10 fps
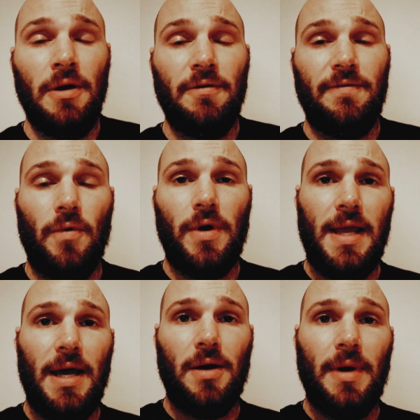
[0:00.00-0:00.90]
40
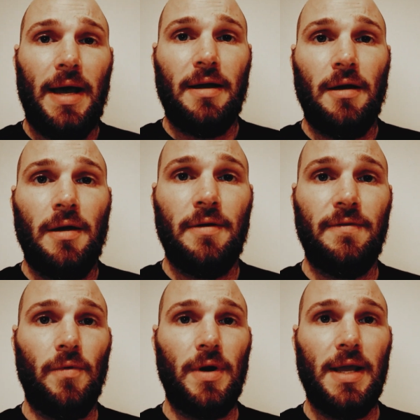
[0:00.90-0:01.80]
cal bike,
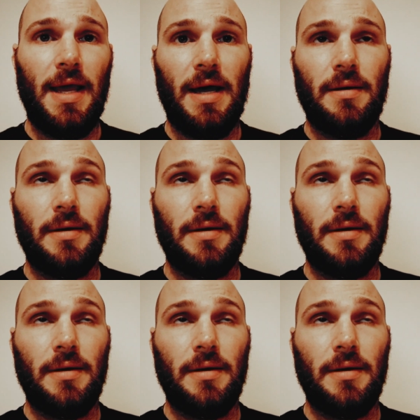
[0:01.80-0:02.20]
40 cal,